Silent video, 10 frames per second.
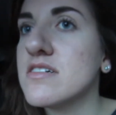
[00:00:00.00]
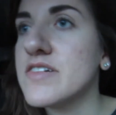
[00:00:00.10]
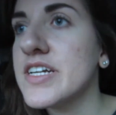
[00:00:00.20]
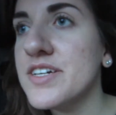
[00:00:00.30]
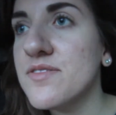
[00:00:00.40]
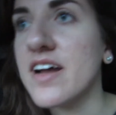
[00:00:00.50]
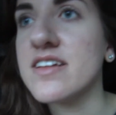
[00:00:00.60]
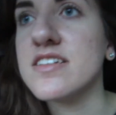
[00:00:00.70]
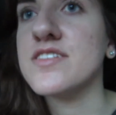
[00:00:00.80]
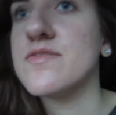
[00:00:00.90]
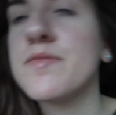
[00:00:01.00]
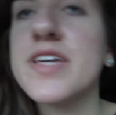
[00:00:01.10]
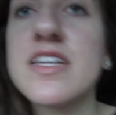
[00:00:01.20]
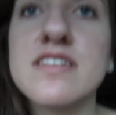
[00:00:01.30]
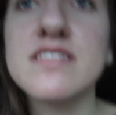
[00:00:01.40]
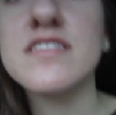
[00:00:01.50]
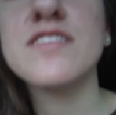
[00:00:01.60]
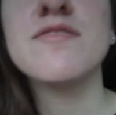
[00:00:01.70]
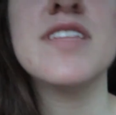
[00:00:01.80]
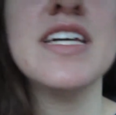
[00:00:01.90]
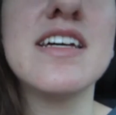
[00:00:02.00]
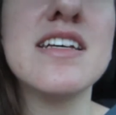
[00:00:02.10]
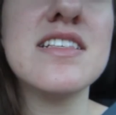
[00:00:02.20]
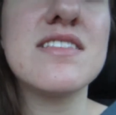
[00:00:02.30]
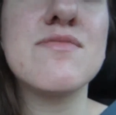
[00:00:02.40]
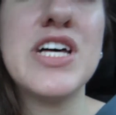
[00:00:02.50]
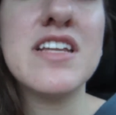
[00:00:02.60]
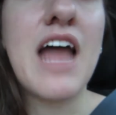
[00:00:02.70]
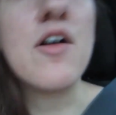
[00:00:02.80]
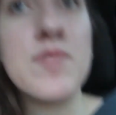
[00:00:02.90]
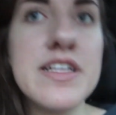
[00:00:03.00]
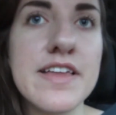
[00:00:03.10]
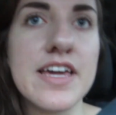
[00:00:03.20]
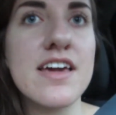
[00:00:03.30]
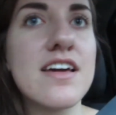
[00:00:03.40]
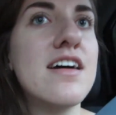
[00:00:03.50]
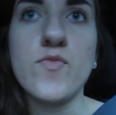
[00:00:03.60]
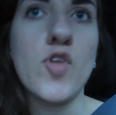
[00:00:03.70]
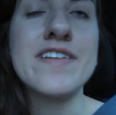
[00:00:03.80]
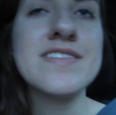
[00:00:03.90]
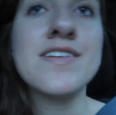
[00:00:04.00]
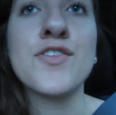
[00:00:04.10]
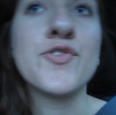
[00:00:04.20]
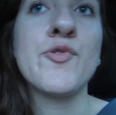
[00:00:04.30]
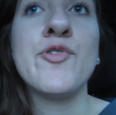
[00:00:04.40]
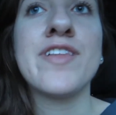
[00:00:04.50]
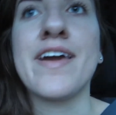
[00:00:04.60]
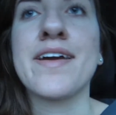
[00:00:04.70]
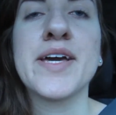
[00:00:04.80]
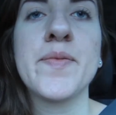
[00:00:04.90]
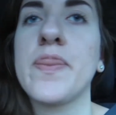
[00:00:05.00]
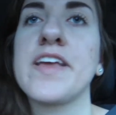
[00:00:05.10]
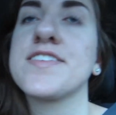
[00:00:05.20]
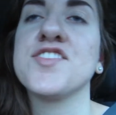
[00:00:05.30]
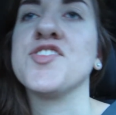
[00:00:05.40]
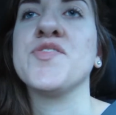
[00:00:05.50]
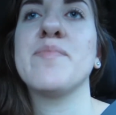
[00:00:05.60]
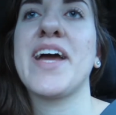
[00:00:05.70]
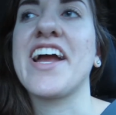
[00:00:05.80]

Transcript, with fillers: What do you want to do? Well, we could do this. Well, not really. I just need to Google like things to do in my